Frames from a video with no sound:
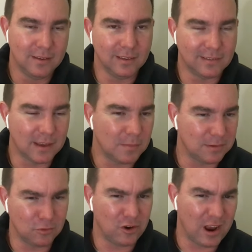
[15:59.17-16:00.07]
It's going to be
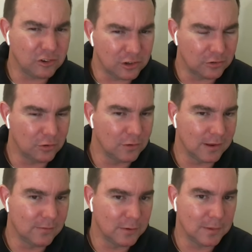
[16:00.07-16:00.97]
some traction issues
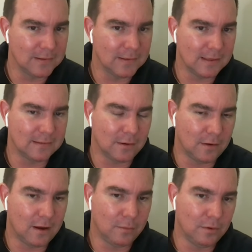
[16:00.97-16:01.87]
in respect to that. So
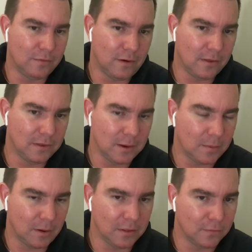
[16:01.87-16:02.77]
I will find that
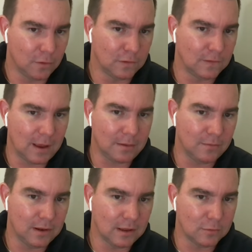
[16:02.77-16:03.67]
probably the first couple of
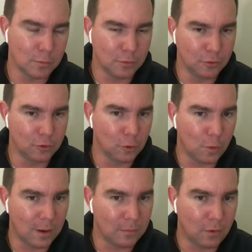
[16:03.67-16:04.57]
videos will do
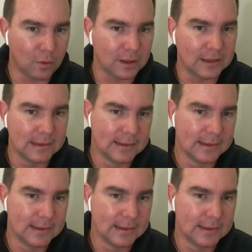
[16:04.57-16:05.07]
quite poorly.